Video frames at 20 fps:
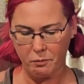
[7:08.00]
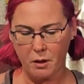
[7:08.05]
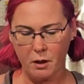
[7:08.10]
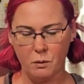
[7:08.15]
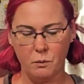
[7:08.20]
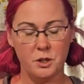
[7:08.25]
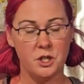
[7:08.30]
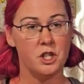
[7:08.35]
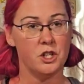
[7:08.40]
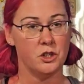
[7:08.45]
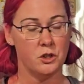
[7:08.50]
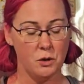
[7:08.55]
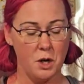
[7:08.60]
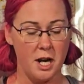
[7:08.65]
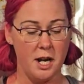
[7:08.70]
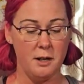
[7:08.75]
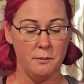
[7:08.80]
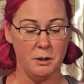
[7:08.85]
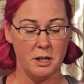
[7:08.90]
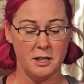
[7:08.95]
which is great
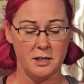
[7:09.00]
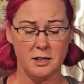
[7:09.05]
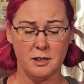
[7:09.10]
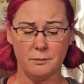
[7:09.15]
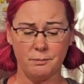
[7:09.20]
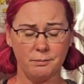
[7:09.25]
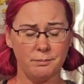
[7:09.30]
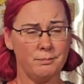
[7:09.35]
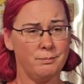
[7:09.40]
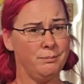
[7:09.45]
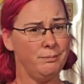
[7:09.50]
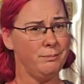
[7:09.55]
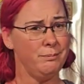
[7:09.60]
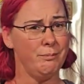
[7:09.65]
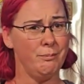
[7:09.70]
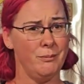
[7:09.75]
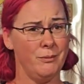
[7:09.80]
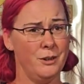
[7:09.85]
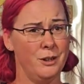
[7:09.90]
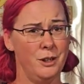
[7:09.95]
because
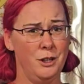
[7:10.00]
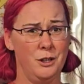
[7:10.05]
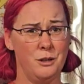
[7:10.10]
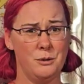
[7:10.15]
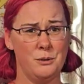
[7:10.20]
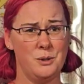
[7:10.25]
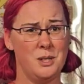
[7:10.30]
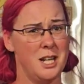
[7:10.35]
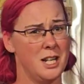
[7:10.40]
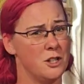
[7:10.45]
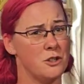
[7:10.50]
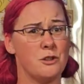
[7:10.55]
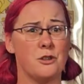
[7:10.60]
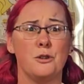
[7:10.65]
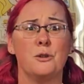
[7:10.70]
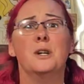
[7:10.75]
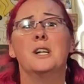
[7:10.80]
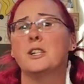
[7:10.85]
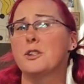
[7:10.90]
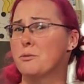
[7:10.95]
Sandshrew
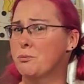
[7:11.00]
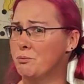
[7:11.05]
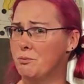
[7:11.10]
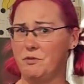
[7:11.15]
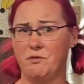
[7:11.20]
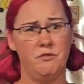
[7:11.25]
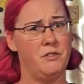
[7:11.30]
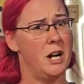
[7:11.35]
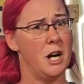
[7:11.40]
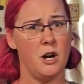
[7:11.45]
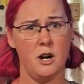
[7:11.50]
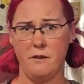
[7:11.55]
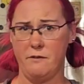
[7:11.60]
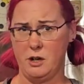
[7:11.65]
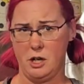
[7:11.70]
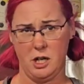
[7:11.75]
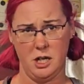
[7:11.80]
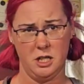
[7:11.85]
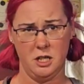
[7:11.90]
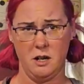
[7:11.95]
is a very,
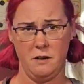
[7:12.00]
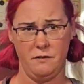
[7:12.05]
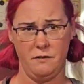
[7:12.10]
very tough